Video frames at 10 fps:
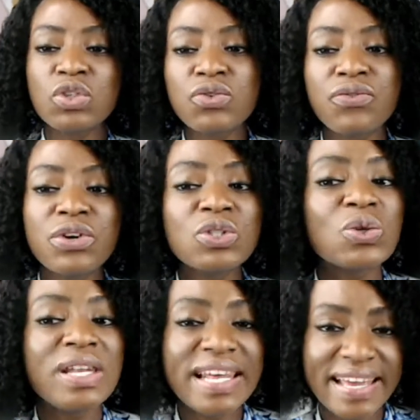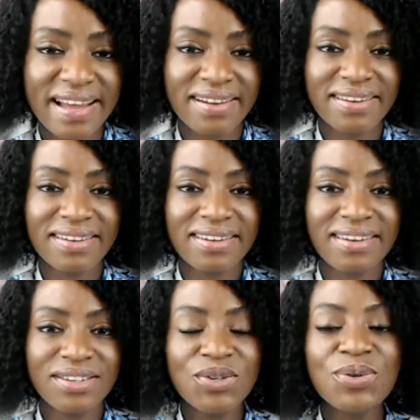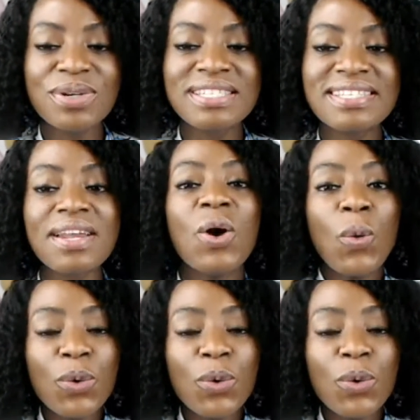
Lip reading: referring to Leah. He said,